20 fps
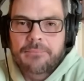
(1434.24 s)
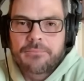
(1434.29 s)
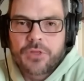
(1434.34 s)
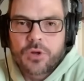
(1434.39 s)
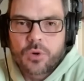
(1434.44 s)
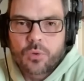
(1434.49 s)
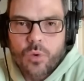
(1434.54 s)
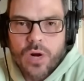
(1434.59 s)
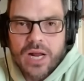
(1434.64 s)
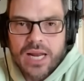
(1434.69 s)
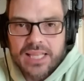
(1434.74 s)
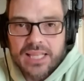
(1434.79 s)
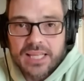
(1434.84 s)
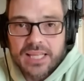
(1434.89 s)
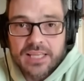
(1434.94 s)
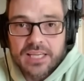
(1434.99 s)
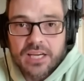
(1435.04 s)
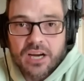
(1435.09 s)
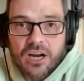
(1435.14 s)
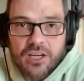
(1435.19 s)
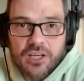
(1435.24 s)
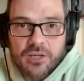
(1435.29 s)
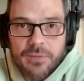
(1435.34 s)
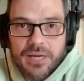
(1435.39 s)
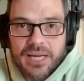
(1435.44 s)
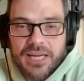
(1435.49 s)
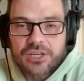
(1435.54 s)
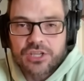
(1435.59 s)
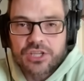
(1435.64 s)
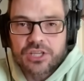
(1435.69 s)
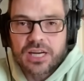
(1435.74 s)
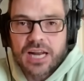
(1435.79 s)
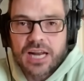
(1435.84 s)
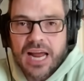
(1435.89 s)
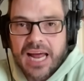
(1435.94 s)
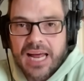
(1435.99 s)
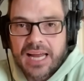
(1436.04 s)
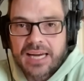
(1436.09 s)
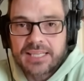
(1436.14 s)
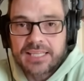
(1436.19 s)
the way that the occupation
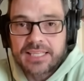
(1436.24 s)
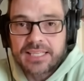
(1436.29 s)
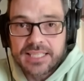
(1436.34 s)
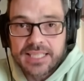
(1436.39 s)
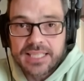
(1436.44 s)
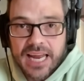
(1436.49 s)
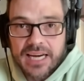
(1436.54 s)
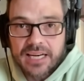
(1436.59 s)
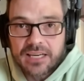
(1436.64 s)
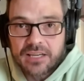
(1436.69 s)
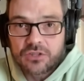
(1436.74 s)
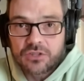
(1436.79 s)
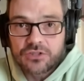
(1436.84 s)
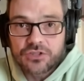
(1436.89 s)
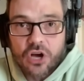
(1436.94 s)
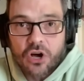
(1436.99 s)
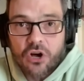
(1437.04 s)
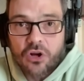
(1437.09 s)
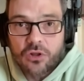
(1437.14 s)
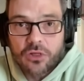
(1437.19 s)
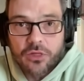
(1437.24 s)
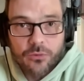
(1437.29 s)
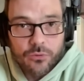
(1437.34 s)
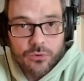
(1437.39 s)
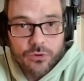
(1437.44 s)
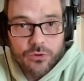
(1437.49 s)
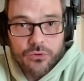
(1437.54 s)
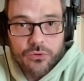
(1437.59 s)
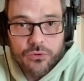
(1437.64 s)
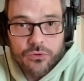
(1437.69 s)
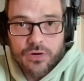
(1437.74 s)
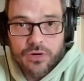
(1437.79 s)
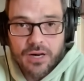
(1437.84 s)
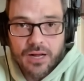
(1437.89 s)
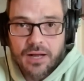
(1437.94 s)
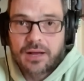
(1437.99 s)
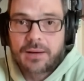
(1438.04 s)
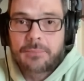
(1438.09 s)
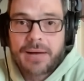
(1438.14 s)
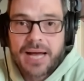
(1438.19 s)
had its tentacles all through
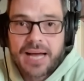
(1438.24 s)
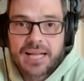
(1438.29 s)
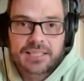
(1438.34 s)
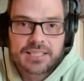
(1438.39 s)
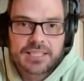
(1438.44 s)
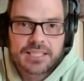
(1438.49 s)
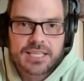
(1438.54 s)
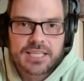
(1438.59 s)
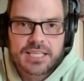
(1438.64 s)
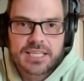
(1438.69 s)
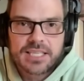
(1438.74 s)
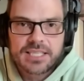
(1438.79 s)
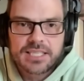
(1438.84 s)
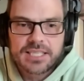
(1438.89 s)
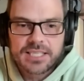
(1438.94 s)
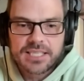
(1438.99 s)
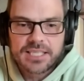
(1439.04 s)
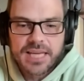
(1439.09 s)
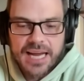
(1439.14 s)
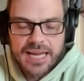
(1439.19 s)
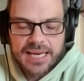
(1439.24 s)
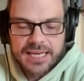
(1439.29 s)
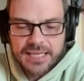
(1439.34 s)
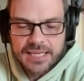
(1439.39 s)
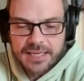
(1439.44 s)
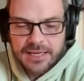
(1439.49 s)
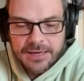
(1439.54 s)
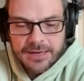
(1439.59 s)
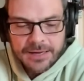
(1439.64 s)
Palestinian society.